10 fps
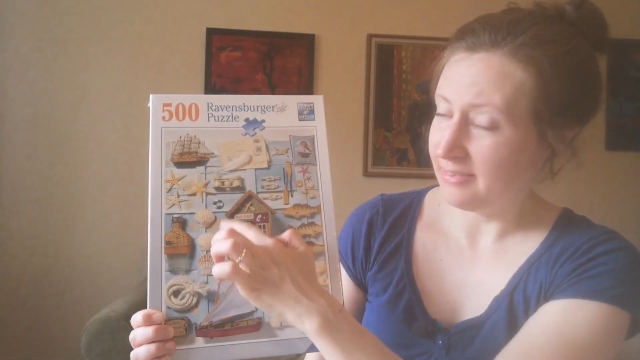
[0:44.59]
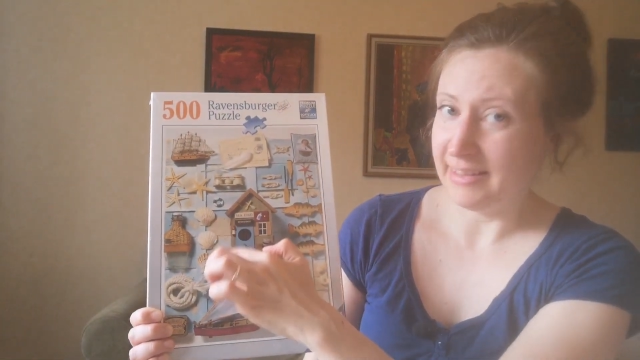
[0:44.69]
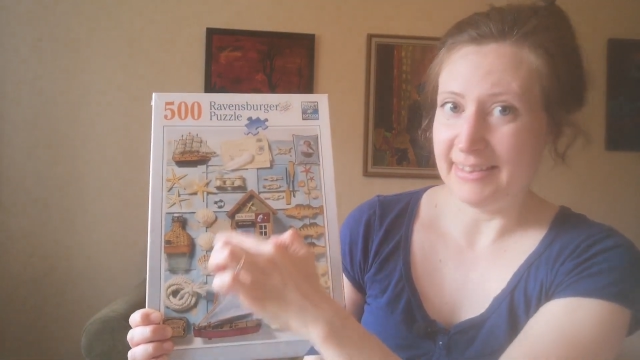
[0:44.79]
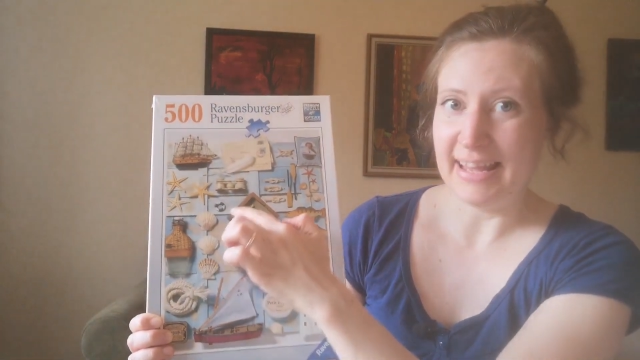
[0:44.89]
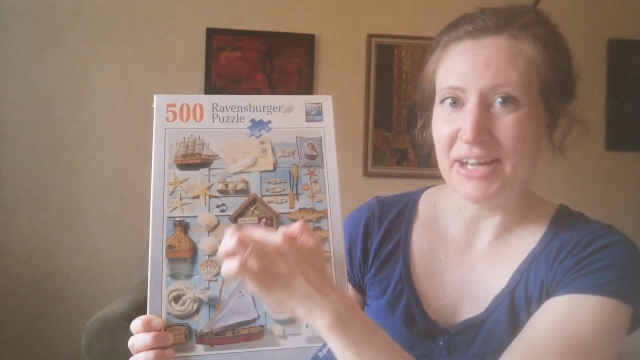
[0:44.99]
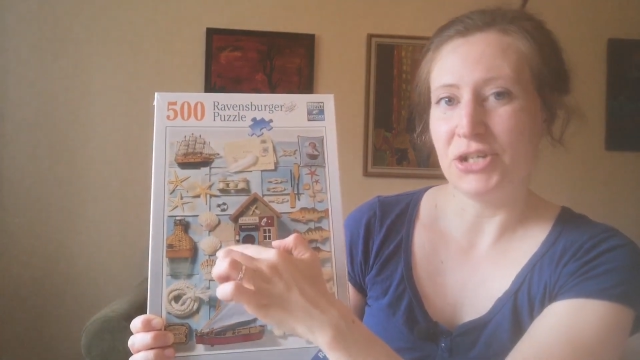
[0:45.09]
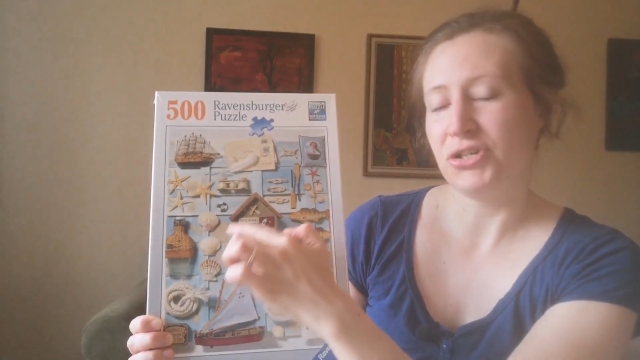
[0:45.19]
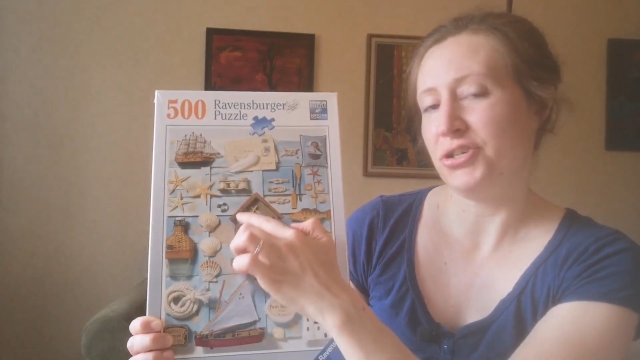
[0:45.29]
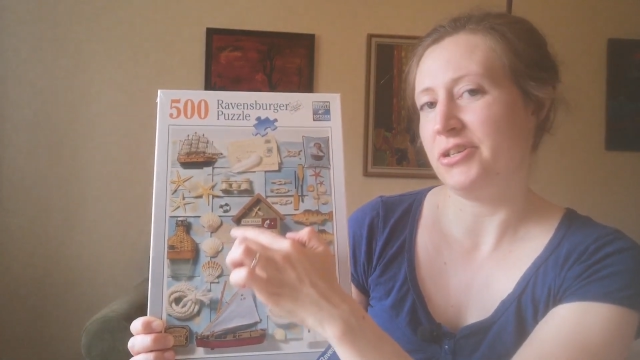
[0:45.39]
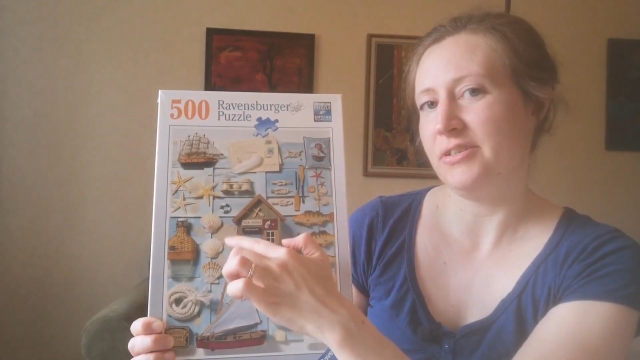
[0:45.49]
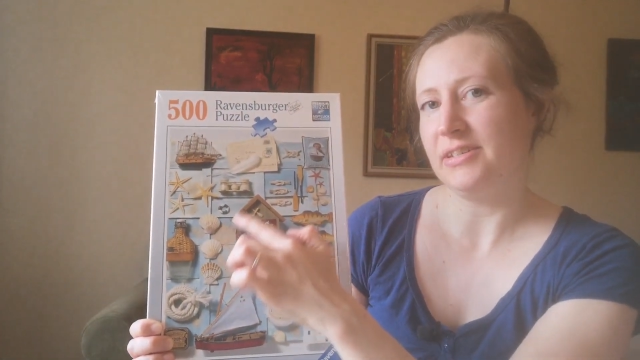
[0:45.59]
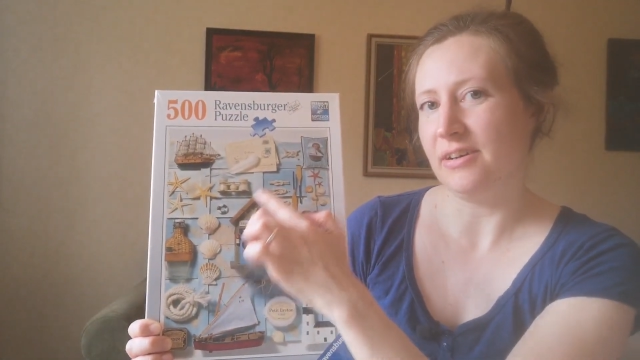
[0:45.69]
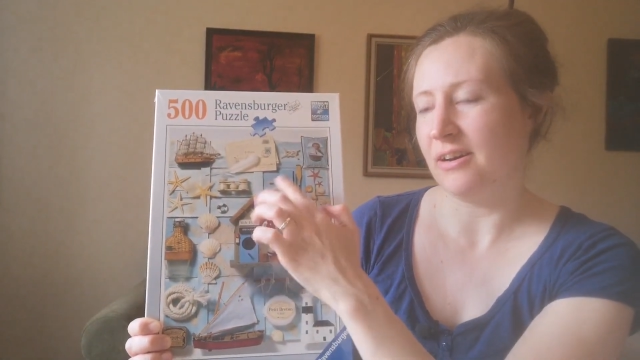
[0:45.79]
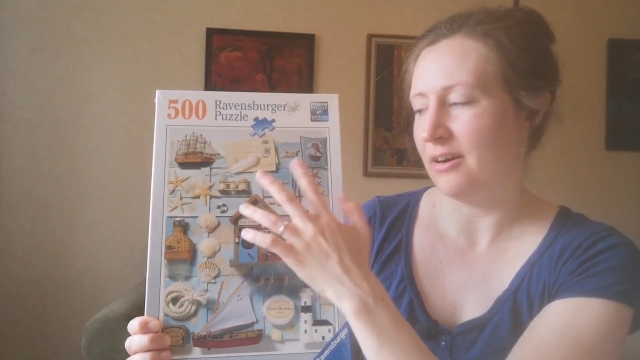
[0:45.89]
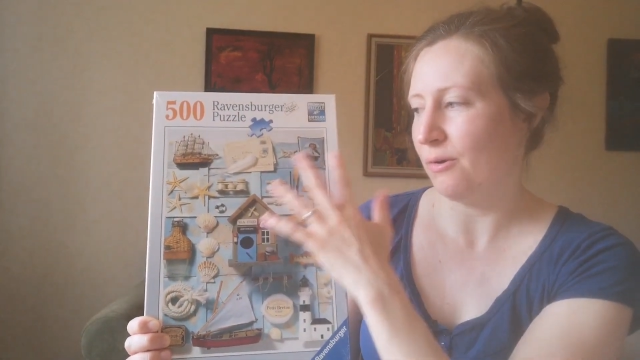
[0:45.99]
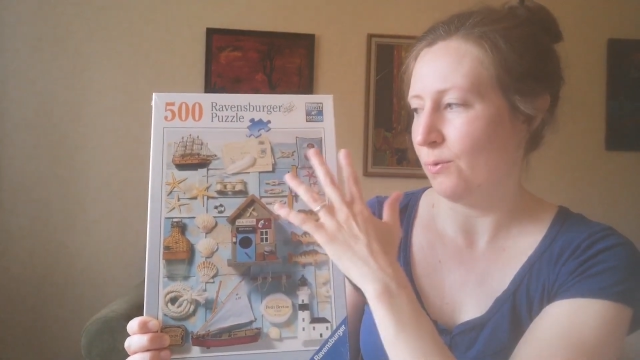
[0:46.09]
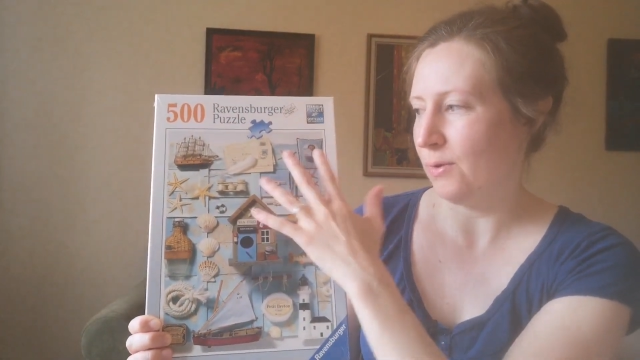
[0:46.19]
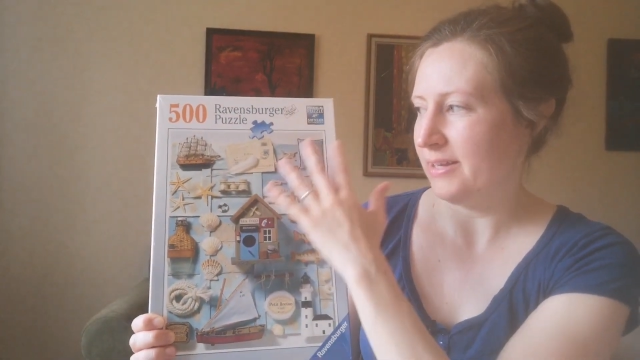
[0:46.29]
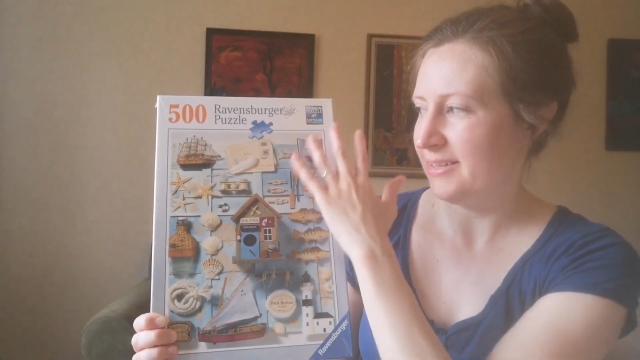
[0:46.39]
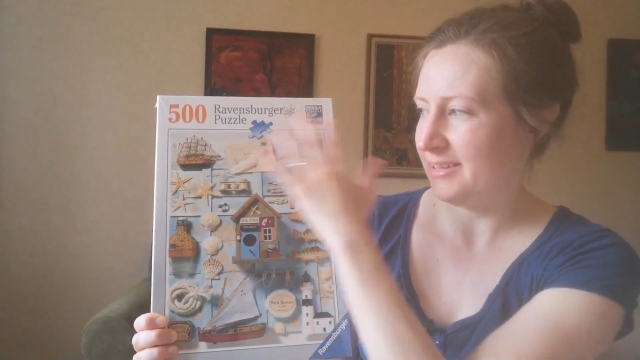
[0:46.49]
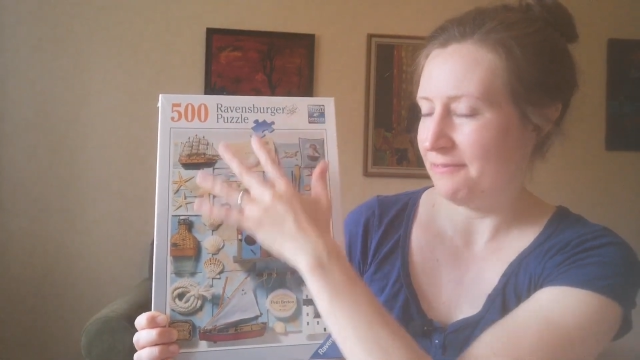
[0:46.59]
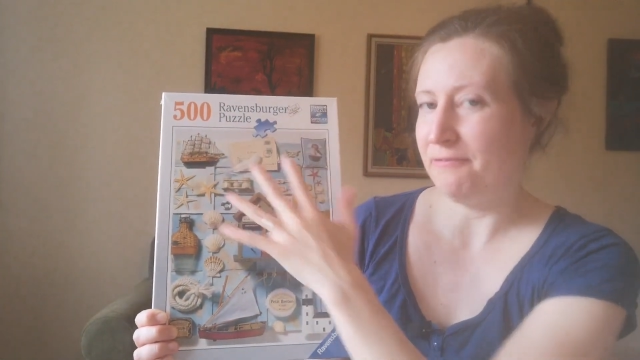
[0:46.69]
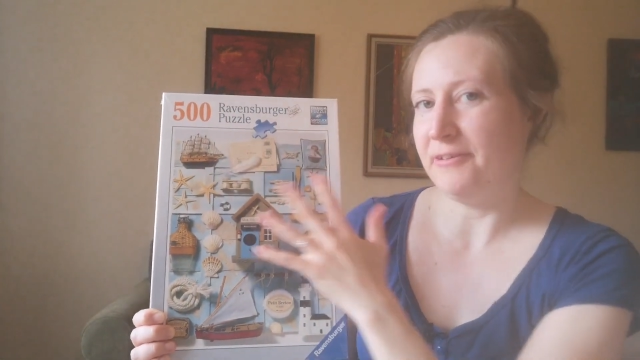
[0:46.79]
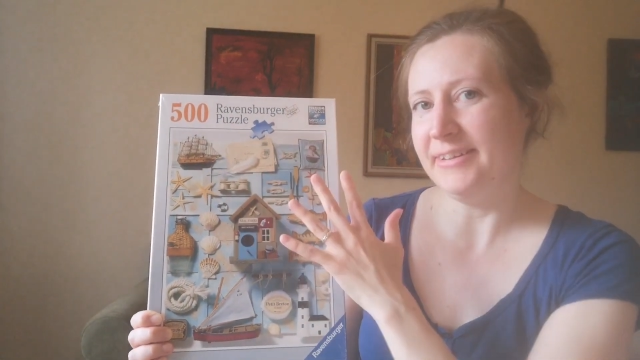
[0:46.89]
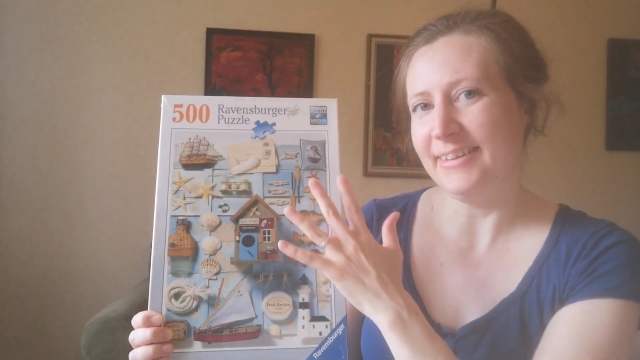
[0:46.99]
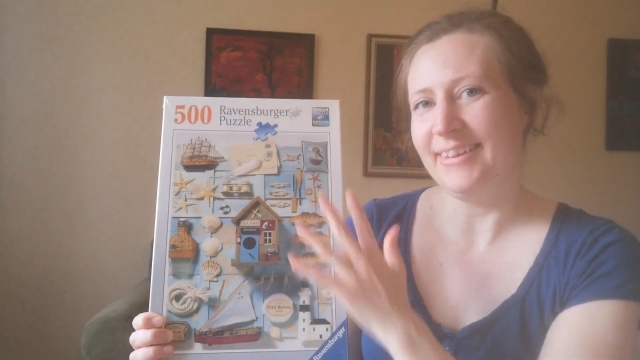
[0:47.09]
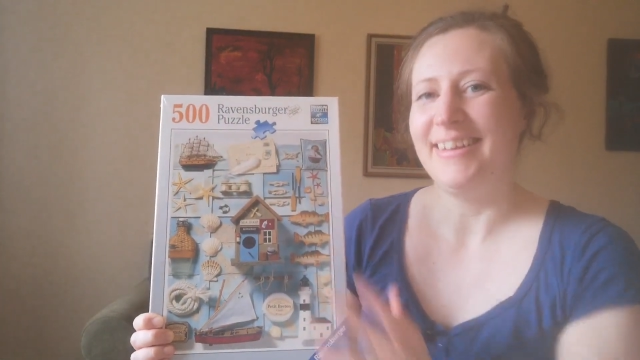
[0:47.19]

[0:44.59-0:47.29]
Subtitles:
the textures are quite different,